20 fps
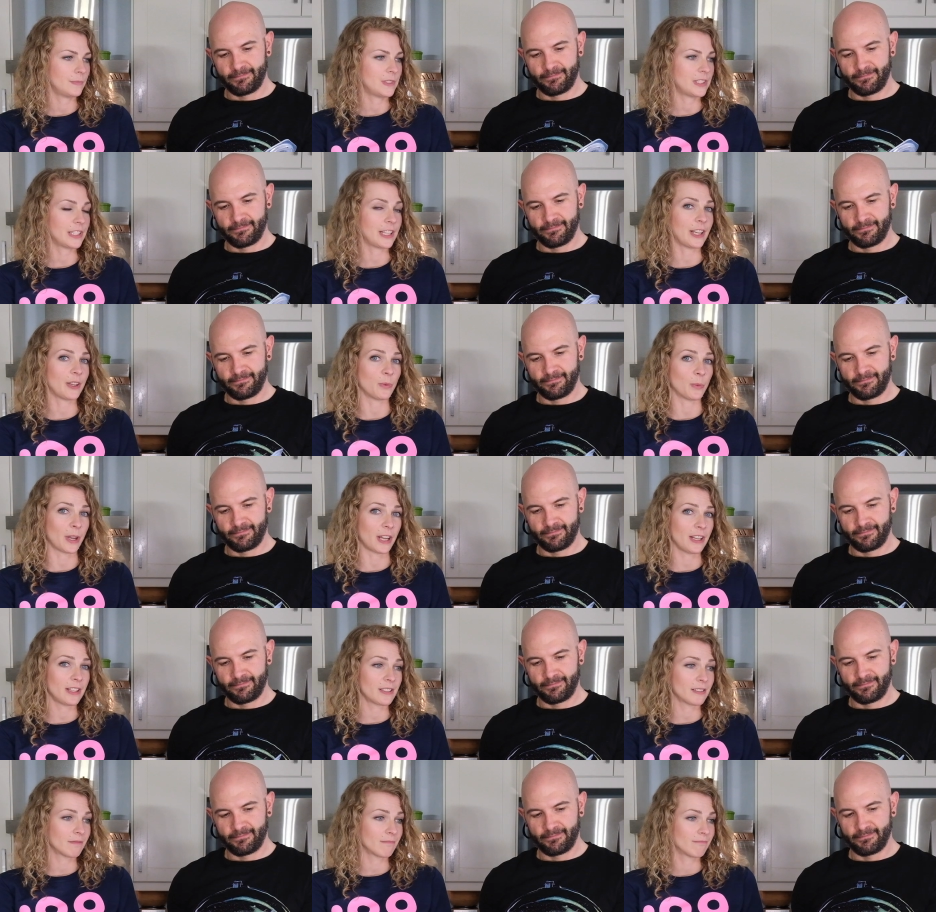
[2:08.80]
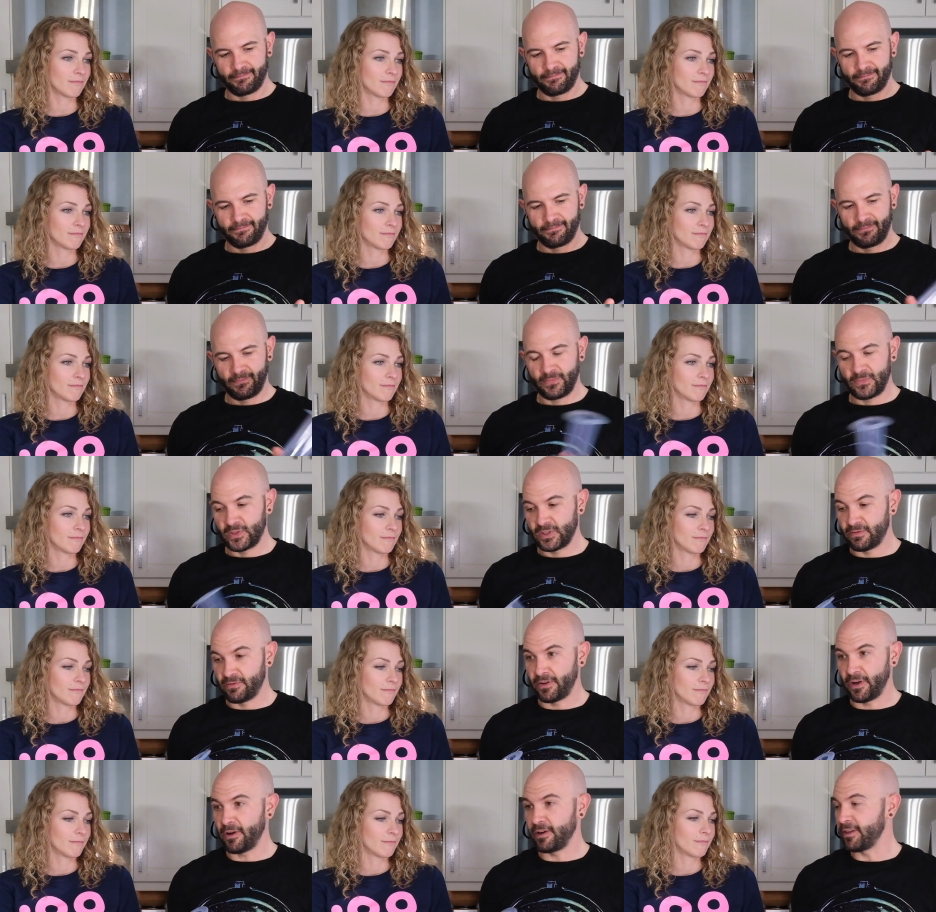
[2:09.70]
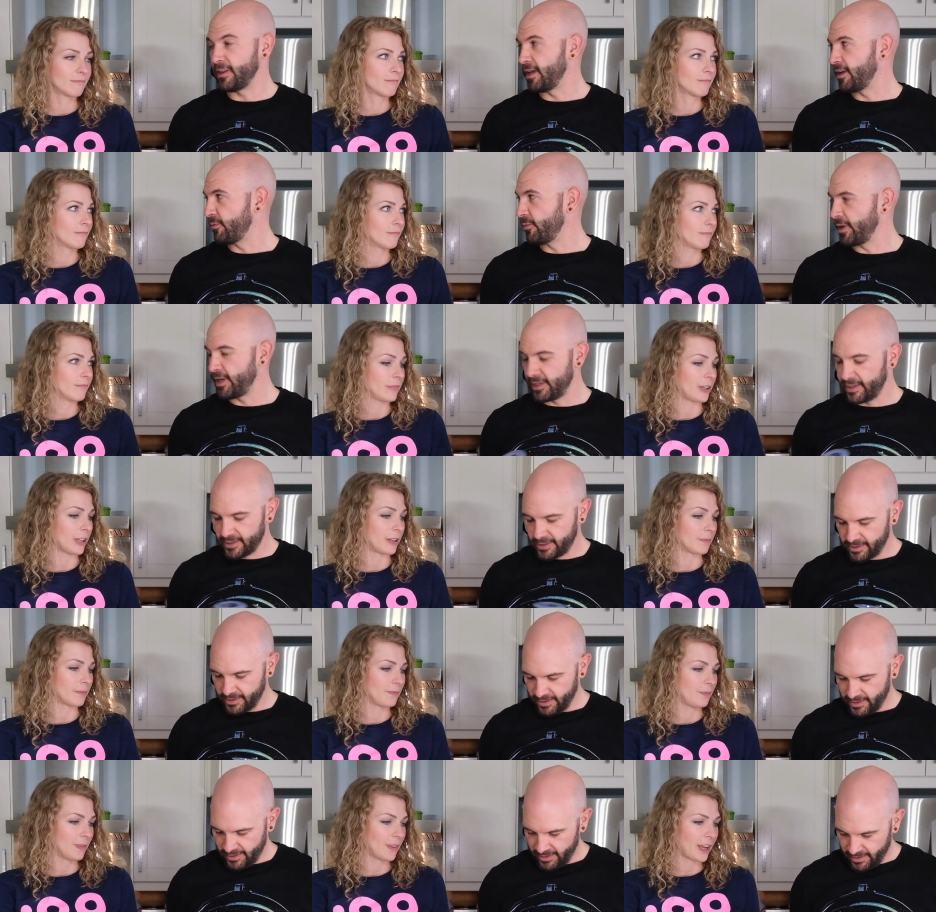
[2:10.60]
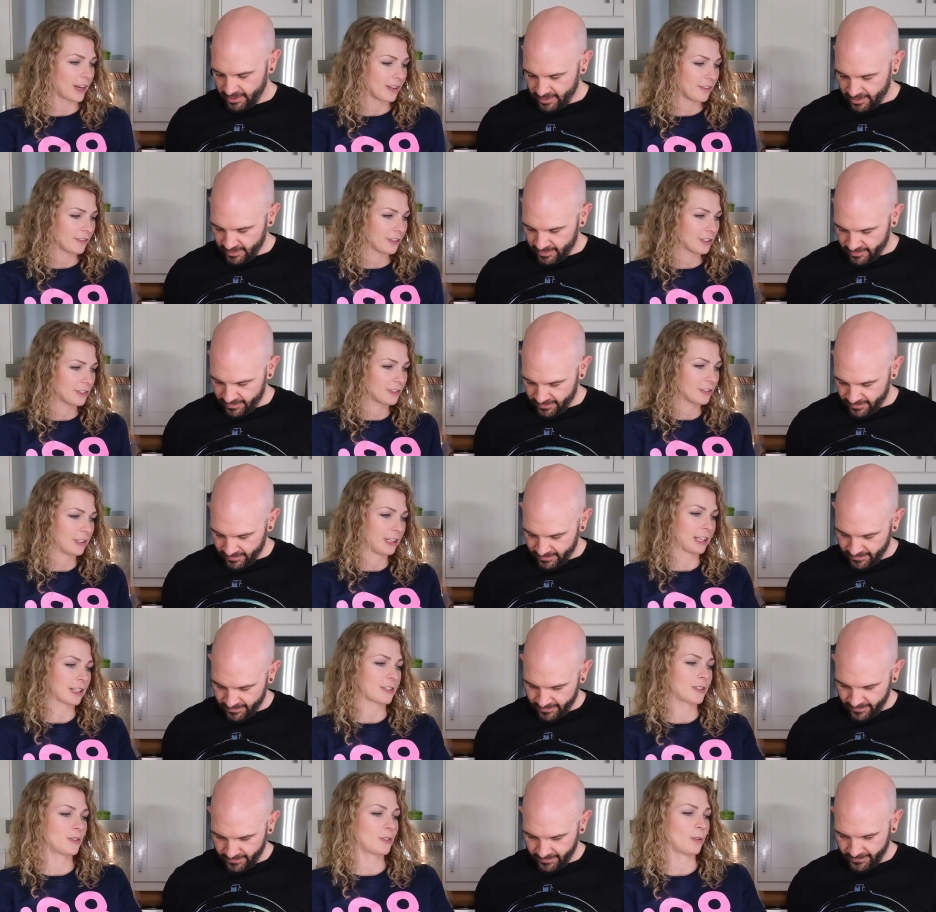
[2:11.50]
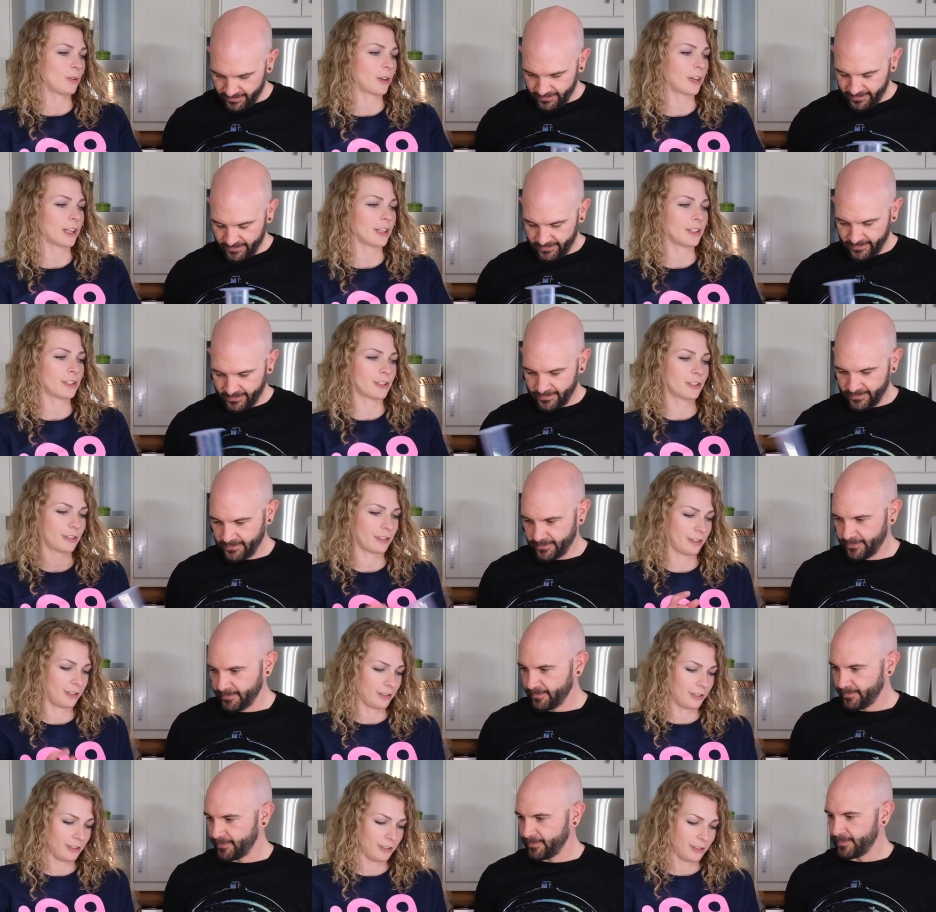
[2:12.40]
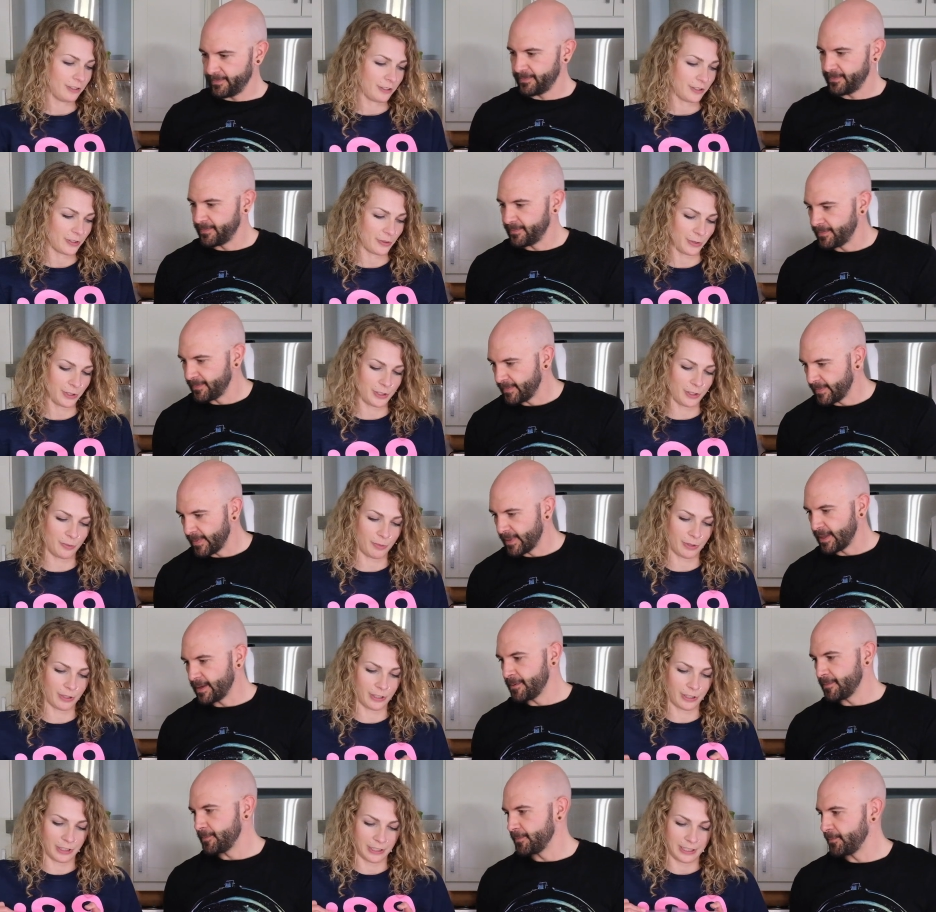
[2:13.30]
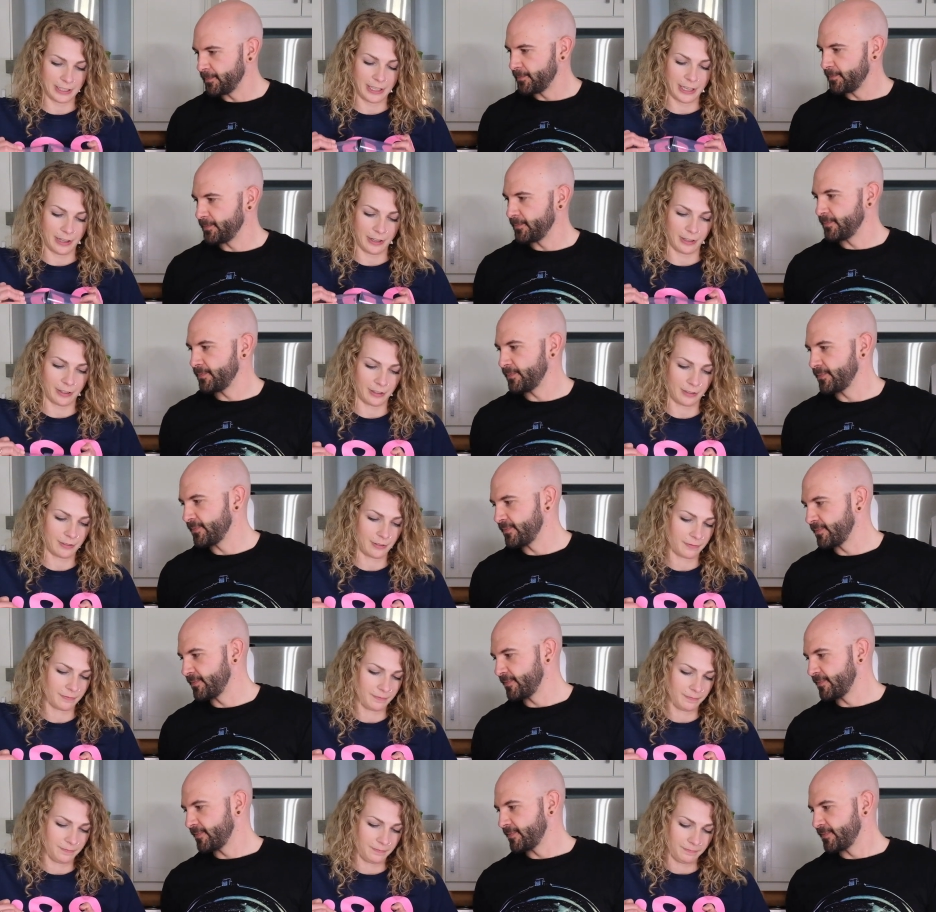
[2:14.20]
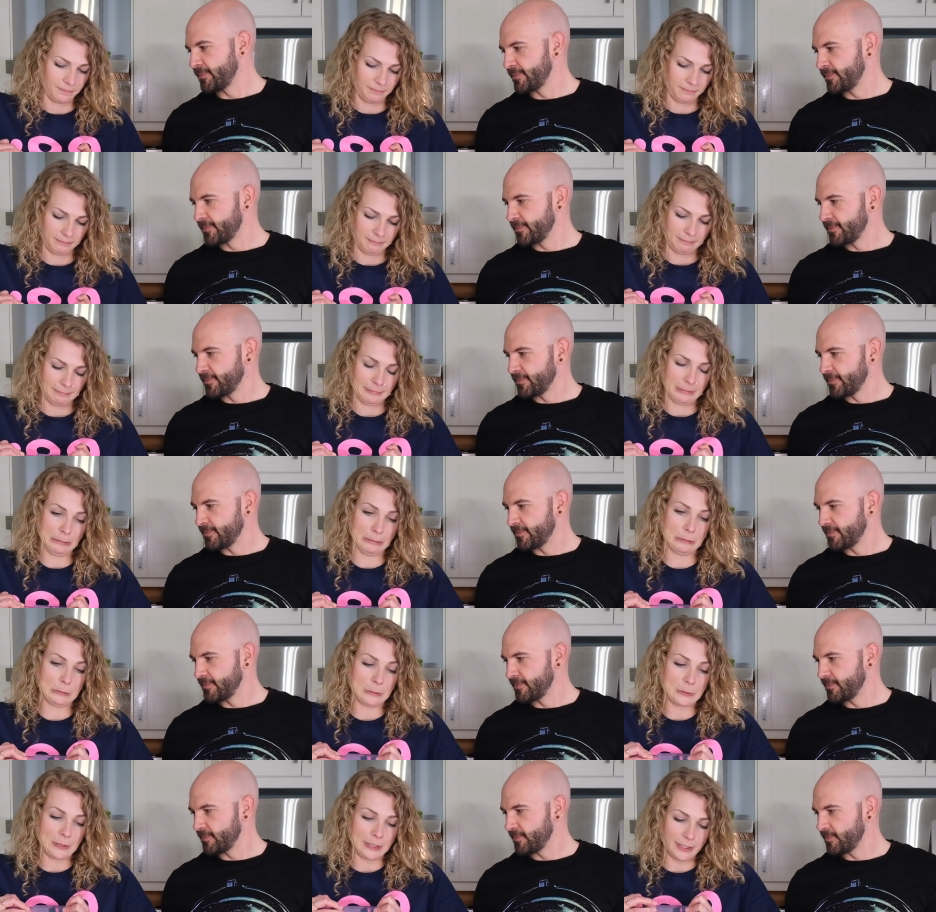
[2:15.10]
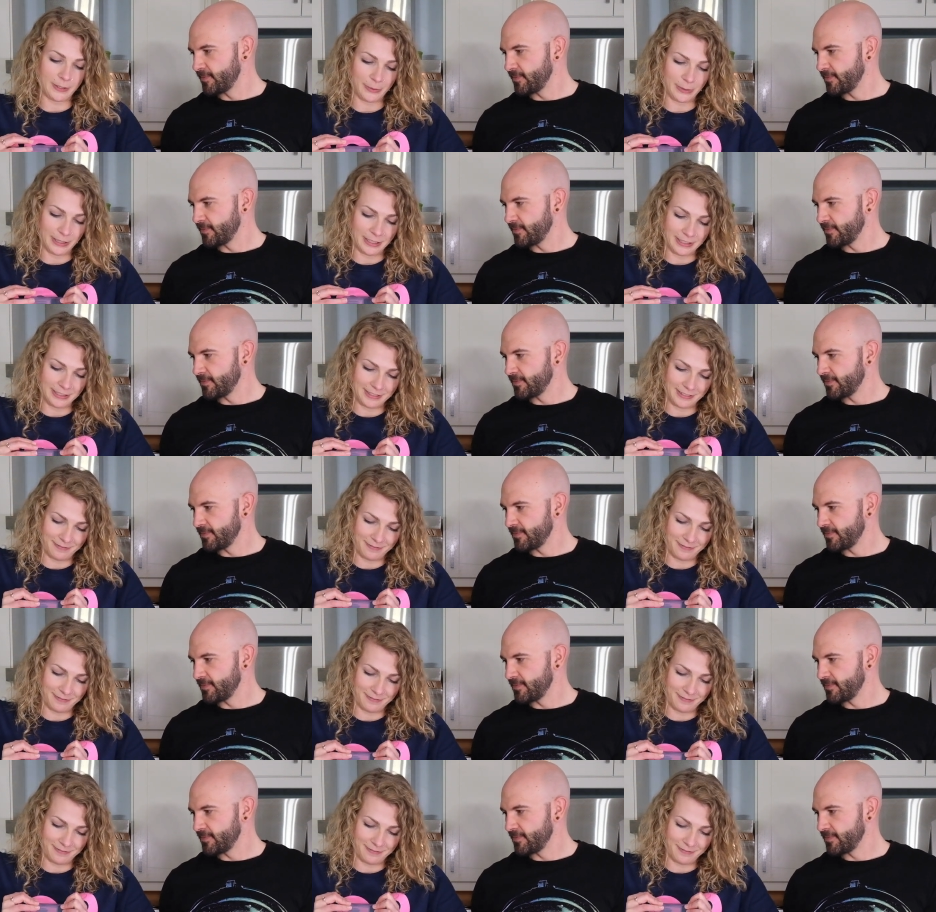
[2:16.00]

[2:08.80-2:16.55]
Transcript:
Speaker 1: it's lightweight.
Speaker 2: It's very lightweight. Yeah,
Speaker 1: and even like storage. So once you put it all together, oh, this one,